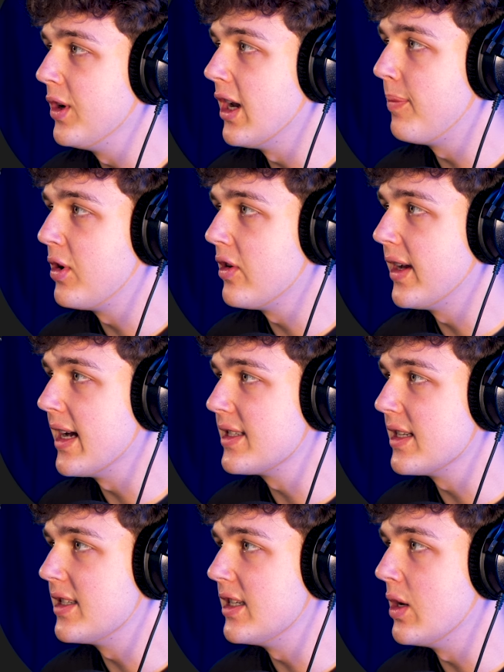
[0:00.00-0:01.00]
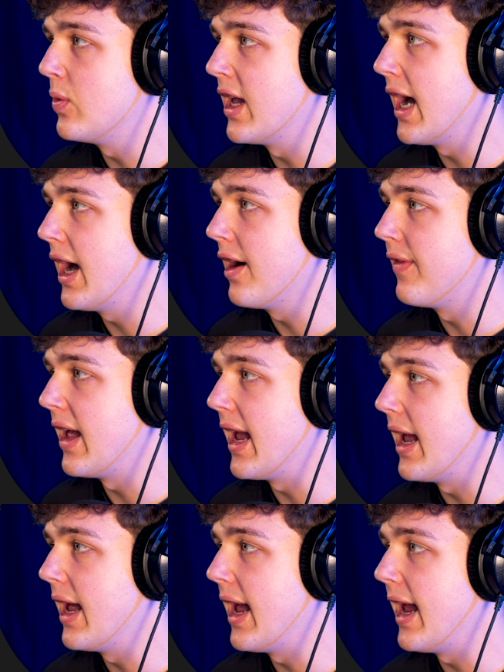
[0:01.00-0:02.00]
it up here, you guys can see we have
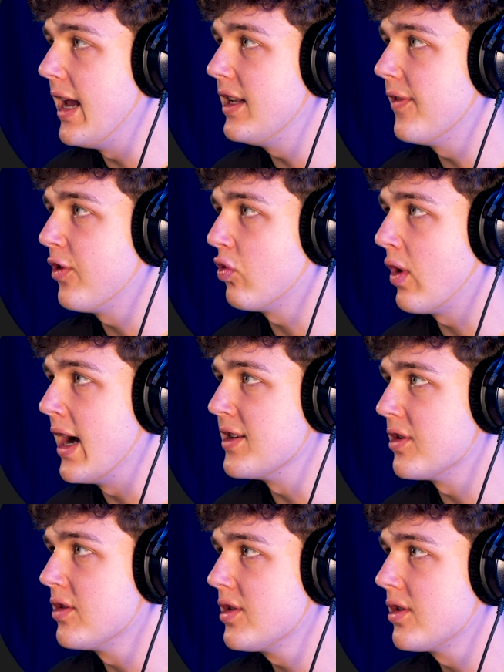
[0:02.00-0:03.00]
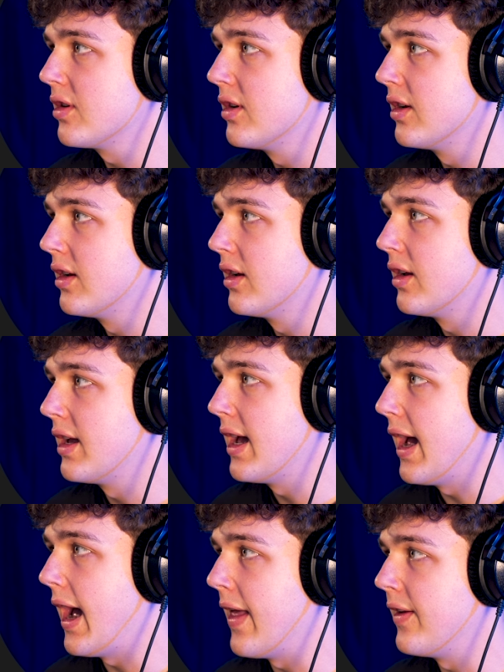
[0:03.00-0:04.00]
8 different risers.
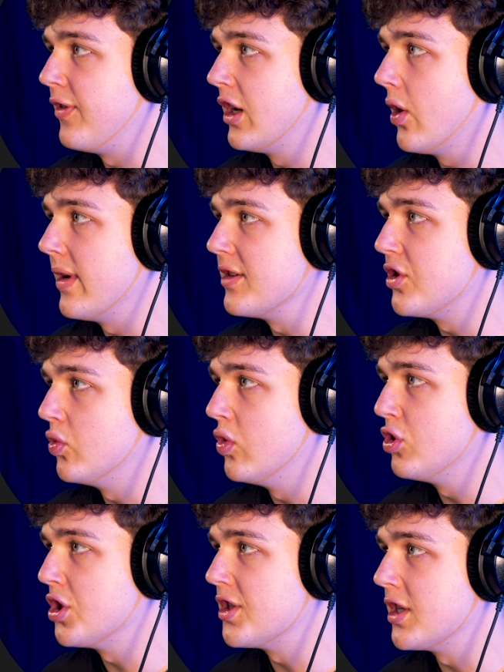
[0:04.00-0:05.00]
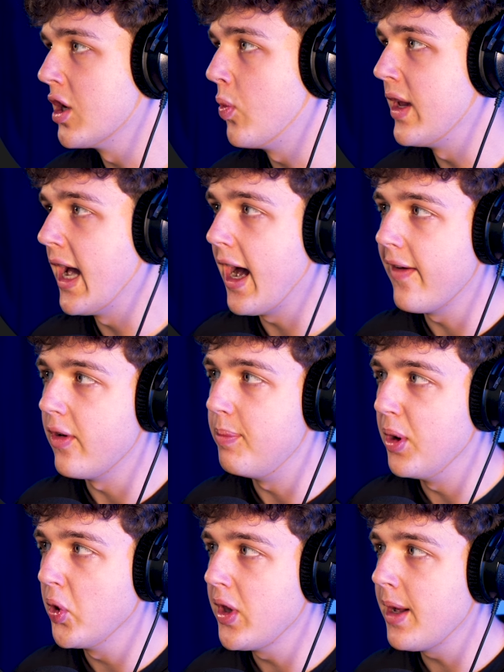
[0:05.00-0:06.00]
And if you go into whooshes here, we have
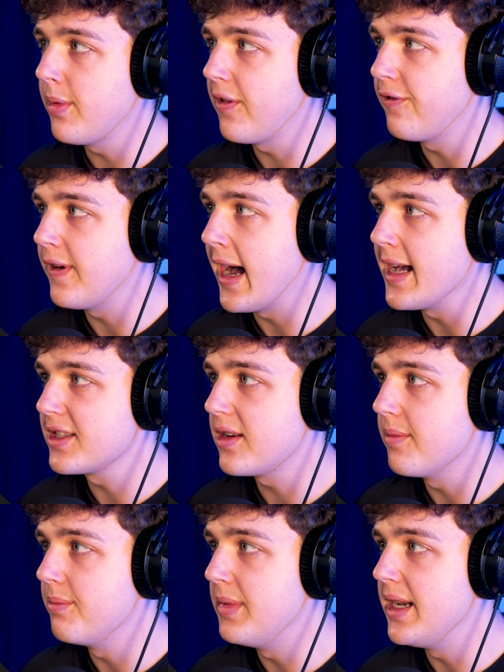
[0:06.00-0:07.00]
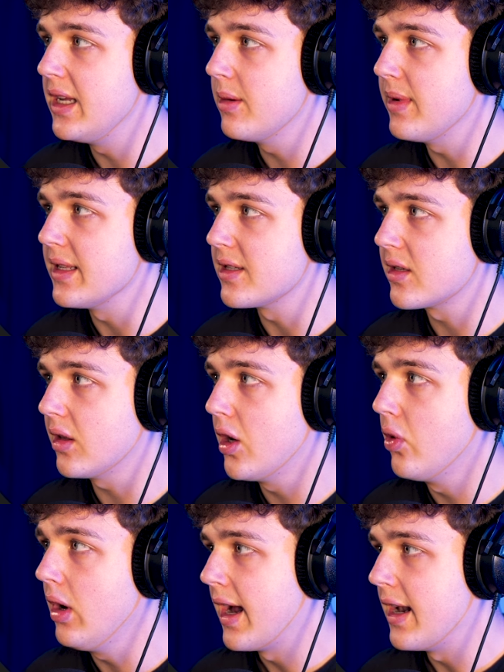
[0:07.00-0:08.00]
build up, fast, medium, and
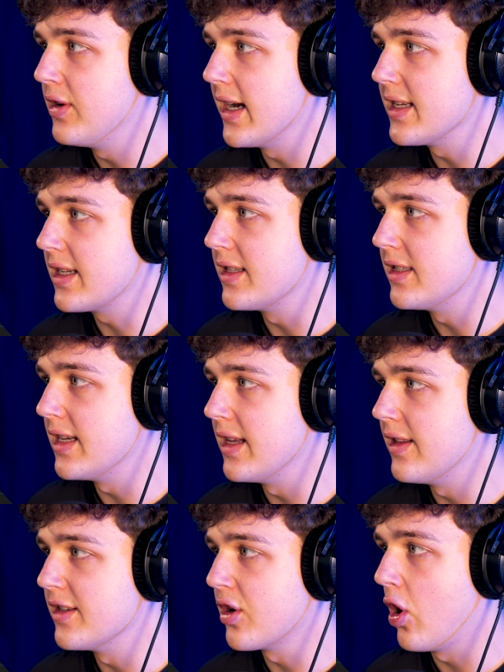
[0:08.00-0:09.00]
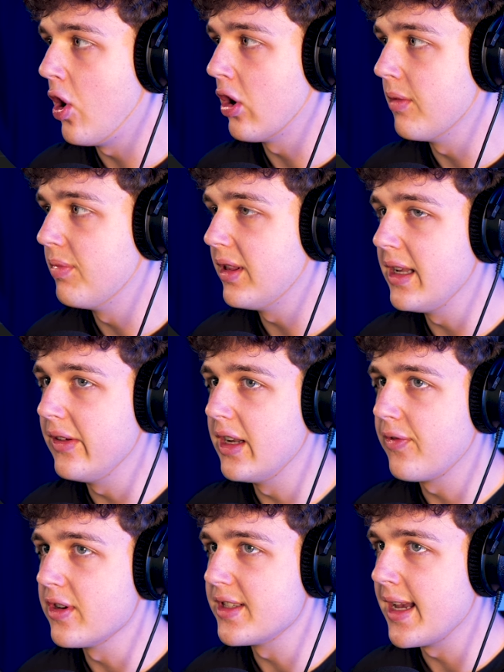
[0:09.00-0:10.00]
slow. And you guys can see these are all completely
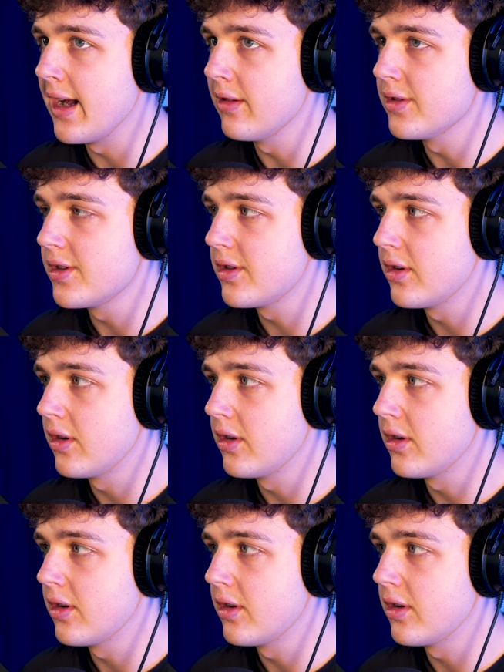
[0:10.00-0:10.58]
different sounds.